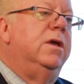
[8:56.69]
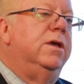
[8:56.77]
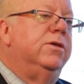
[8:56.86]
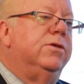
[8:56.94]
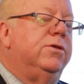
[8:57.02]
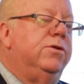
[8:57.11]

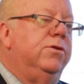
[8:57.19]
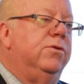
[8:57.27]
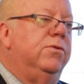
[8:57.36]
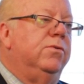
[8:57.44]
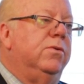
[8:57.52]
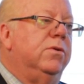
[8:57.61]
is
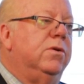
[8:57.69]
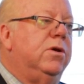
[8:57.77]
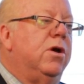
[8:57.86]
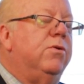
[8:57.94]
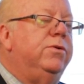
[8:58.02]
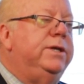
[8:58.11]
to
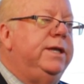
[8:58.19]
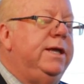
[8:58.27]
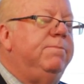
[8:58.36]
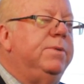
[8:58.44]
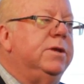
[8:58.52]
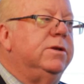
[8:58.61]
go
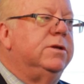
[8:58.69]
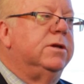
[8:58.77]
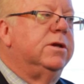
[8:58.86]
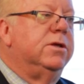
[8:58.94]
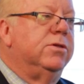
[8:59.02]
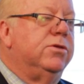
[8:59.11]
deep into
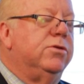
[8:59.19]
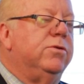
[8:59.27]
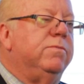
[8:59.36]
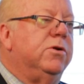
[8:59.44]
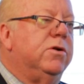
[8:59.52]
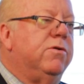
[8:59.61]
consumer